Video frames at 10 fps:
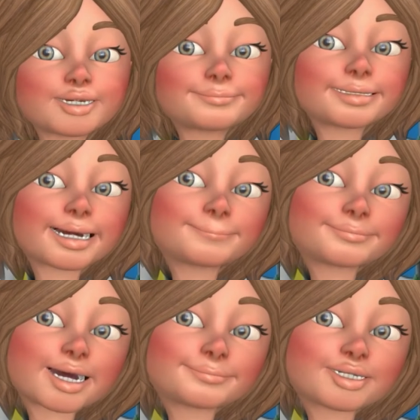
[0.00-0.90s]

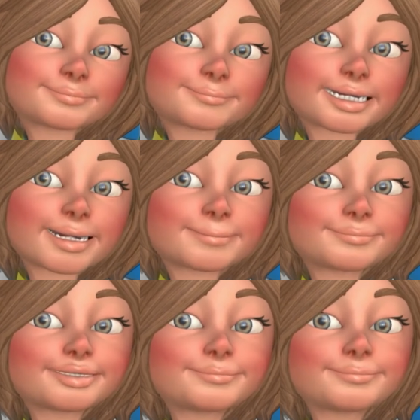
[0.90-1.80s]
ashes in tattoo
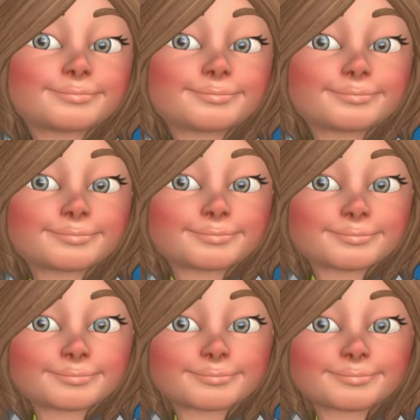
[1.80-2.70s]
ink process.
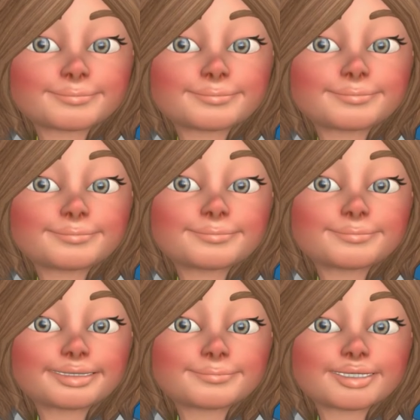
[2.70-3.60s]

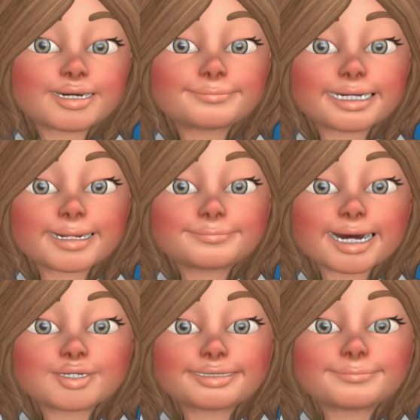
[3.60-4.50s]
After cremation,
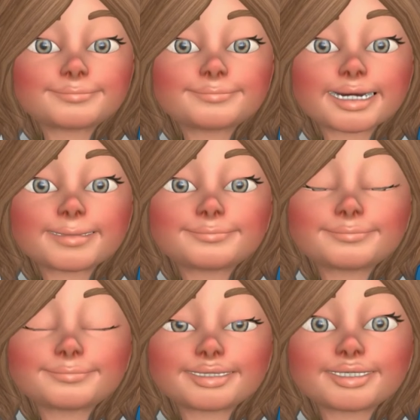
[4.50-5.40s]
all the
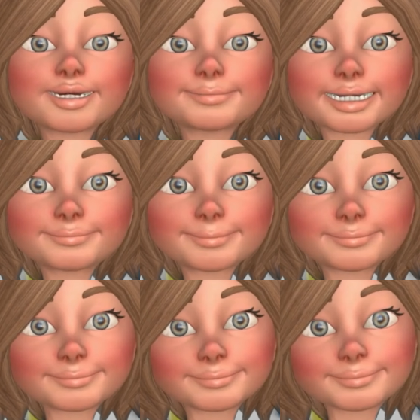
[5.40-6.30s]
bacteria or
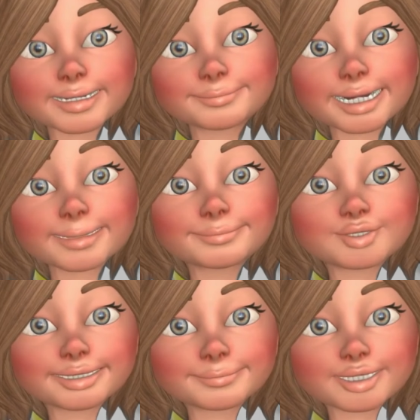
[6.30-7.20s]
viruses that the person has
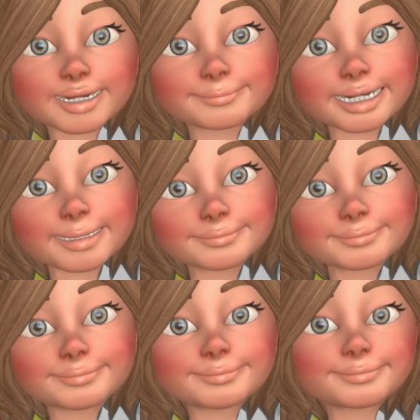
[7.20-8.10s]
housed in their life
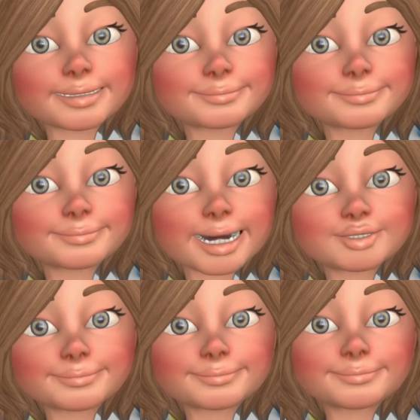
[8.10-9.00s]
have been
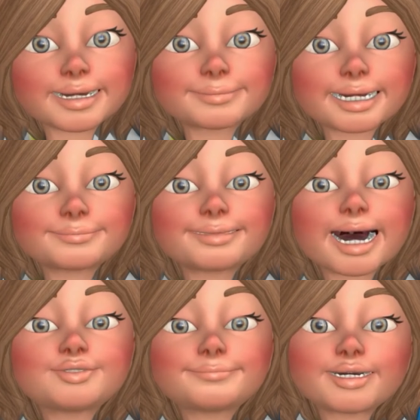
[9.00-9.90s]
destroyed. All that
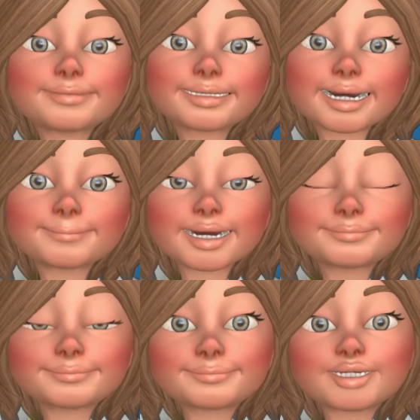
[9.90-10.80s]
remains still in the
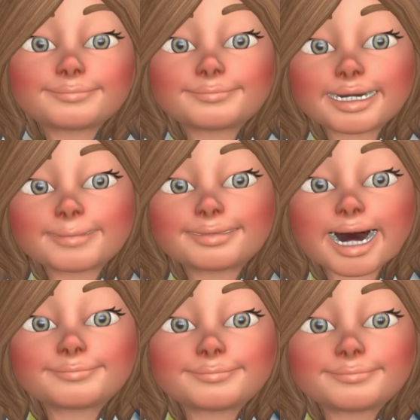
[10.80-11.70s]
ashes are the heavy
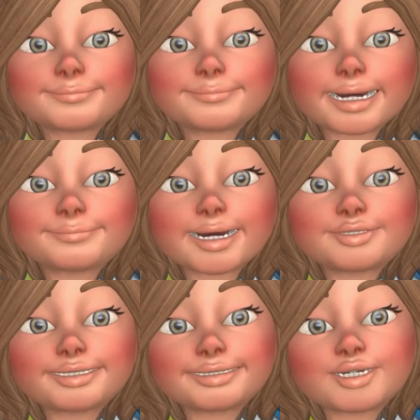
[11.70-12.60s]
metals,
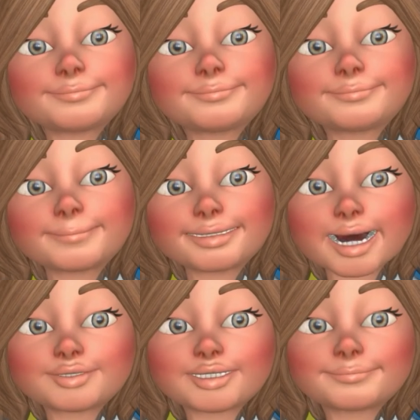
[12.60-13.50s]
medicinal remnants, and
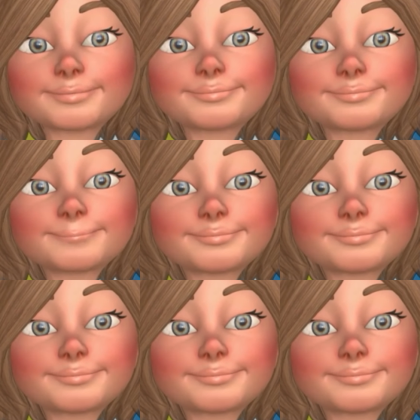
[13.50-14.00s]
other industrial